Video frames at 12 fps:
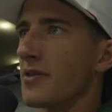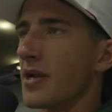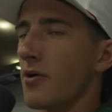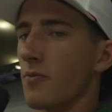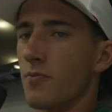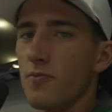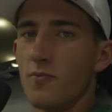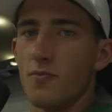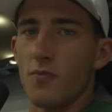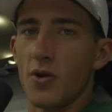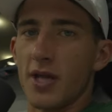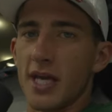They don't
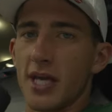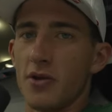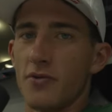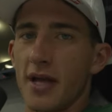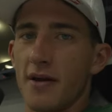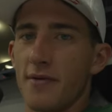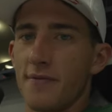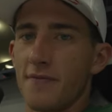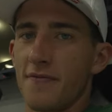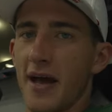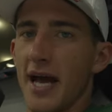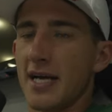really heal that
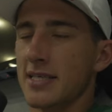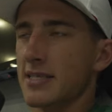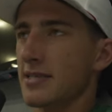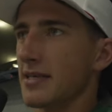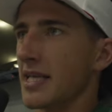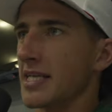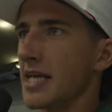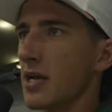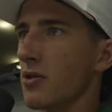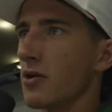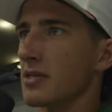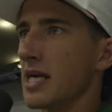fast. They take
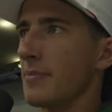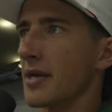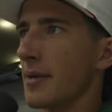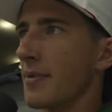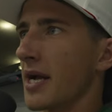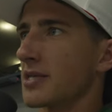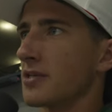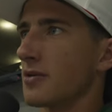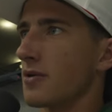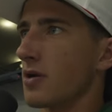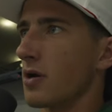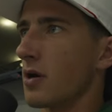a long time to get back
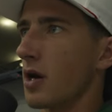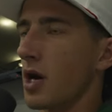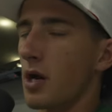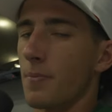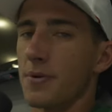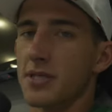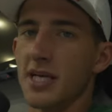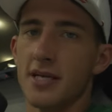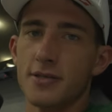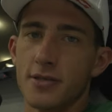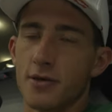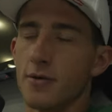to
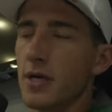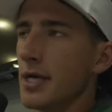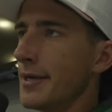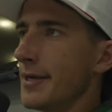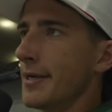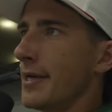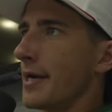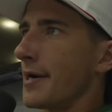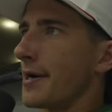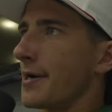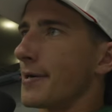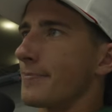100%. So
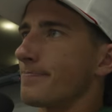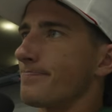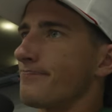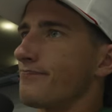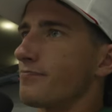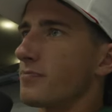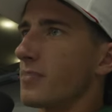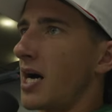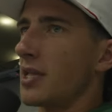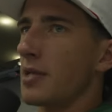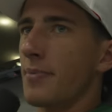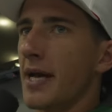on
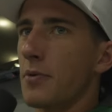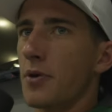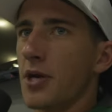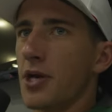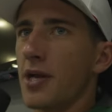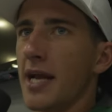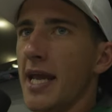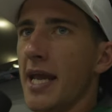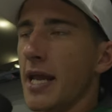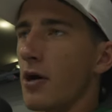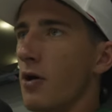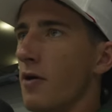the bike we're good. I
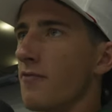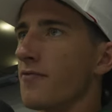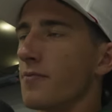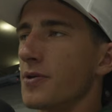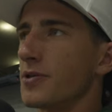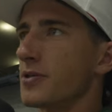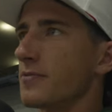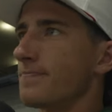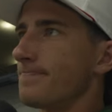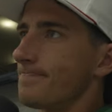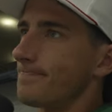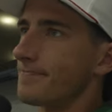can't golf, which
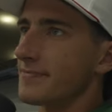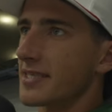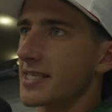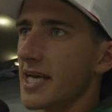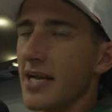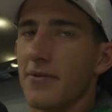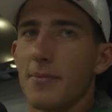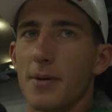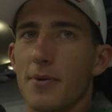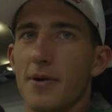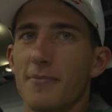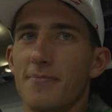it's kind of a
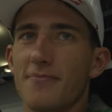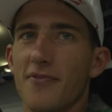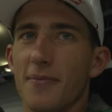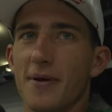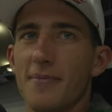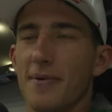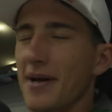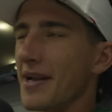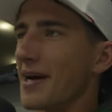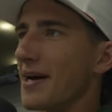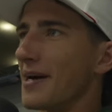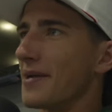bummer from it, but
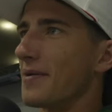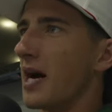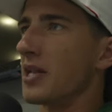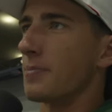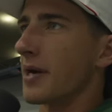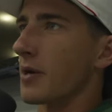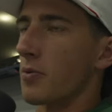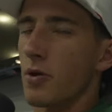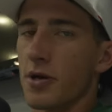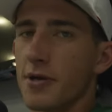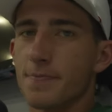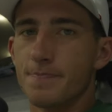on the bike we're
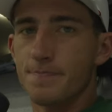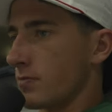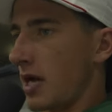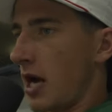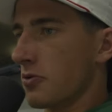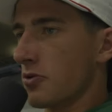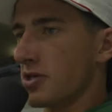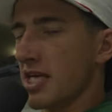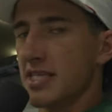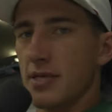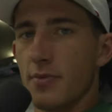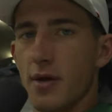all good. Outdoor
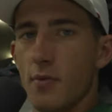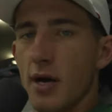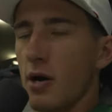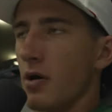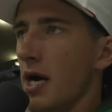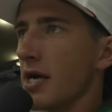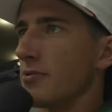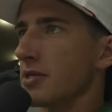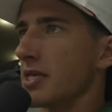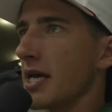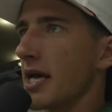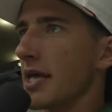testing went well, I would
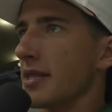say.